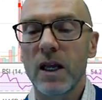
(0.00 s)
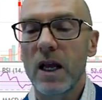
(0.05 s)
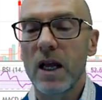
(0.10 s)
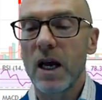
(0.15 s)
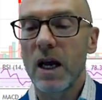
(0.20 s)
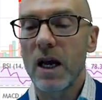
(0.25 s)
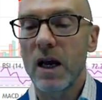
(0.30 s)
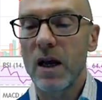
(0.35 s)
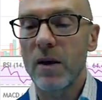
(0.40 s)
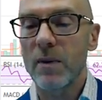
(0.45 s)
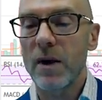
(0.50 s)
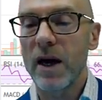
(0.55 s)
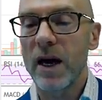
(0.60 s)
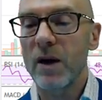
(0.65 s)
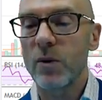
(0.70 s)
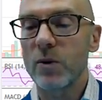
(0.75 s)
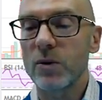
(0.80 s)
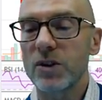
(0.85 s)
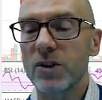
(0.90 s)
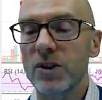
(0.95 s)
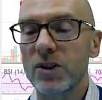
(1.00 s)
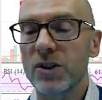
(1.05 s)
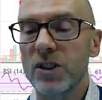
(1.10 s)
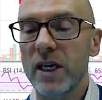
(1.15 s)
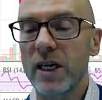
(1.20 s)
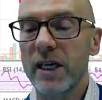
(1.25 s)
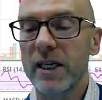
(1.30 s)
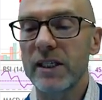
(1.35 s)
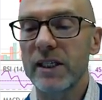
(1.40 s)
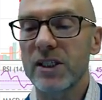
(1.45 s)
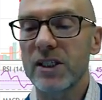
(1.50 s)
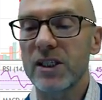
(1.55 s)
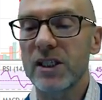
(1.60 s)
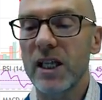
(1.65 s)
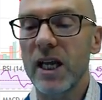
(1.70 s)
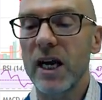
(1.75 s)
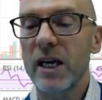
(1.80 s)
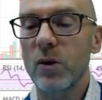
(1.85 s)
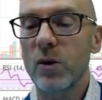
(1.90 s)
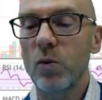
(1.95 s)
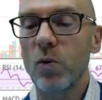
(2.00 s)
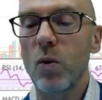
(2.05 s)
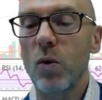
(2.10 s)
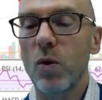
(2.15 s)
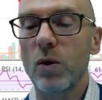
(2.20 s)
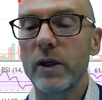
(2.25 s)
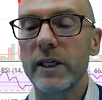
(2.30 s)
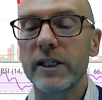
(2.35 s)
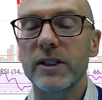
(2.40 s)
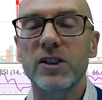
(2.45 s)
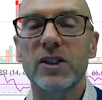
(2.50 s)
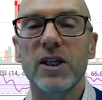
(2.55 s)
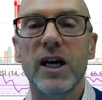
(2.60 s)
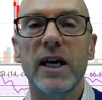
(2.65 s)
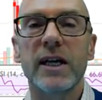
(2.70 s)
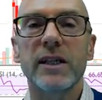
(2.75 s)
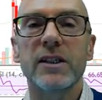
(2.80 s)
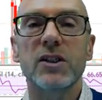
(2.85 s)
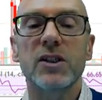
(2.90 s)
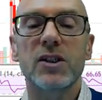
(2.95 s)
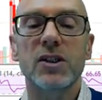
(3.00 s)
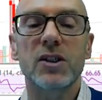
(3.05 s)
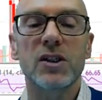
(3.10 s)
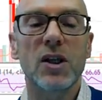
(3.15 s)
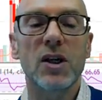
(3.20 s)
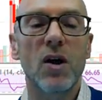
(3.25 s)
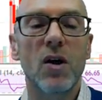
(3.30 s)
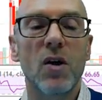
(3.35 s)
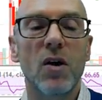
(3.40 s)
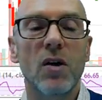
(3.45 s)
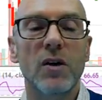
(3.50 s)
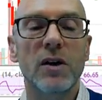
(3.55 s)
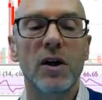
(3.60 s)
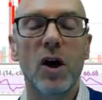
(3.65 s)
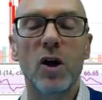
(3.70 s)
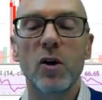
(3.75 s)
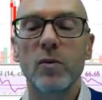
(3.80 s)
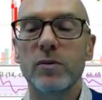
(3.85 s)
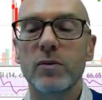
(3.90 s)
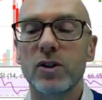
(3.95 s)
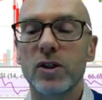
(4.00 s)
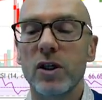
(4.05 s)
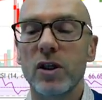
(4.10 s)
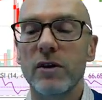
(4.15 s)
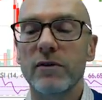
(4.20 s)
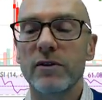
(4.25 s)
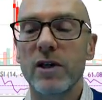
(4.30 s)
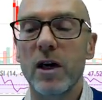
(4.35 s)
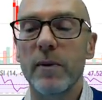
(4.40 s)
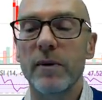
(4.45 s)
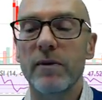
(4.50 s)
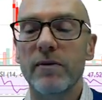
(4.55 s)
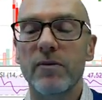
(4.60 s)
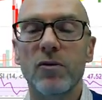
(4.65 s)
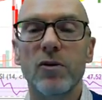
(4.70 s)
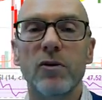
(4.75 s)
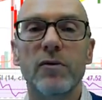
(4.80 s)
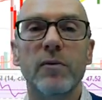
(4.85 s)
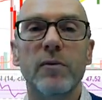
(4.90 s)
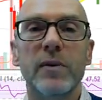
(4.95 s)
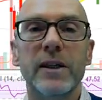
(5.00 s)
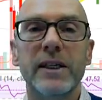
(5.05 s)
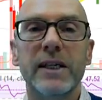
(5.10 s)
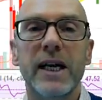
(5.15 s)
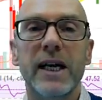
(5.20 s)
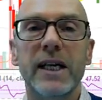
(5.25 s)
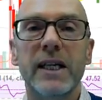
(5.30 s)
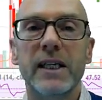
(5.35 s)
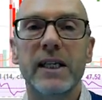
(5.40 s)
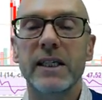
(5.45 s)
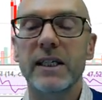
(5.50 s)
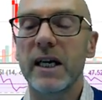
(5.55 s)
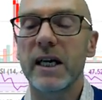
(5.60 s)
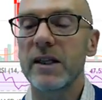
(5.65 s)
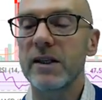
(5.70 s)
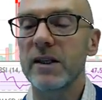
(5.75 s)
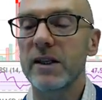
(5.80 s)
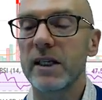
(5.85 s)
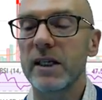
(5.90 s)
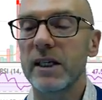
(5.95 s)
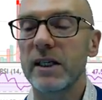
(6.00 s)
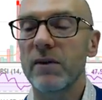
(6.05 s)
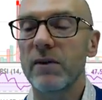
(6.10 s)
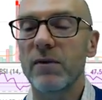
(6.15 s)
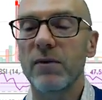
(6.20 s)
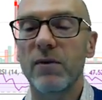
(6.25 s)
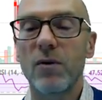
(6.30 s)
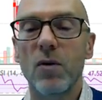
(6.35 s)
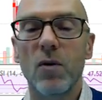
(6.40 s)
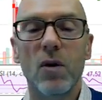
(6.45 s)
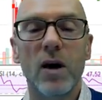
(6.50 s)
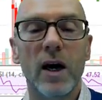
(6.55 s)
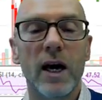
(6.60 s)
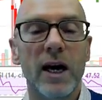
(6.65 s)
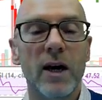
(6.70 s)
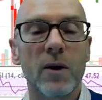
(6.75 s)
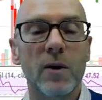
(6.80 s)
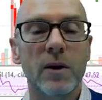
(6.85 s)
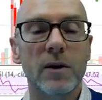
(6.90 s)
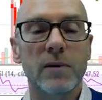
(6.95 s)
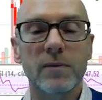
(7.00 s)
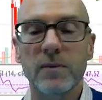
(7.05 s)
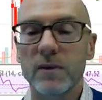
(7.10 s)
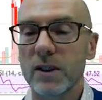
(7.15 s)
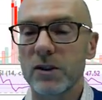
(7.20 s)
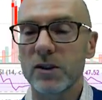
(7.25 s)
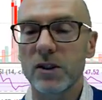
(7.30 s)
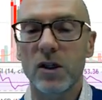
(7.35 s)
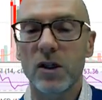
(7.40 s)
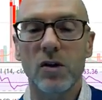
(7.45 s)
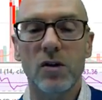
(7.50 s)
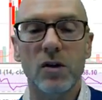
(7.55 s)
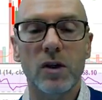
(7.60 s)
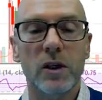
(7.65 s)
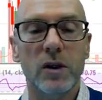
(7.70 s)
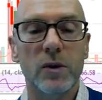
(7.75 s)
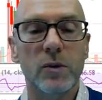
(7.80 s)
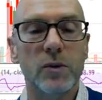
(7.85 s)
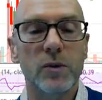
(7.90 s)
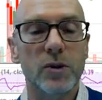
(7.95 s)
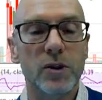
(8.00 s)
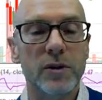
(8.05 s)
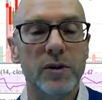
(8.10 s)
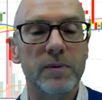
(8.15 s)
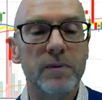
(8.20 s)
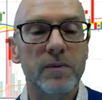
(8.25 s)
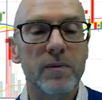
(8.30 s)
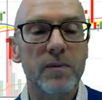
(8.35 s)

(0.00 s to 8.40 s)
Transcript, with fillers: I would say slight warning signs on HomeServe coming through from the daily and the 4-hour as a conclusion.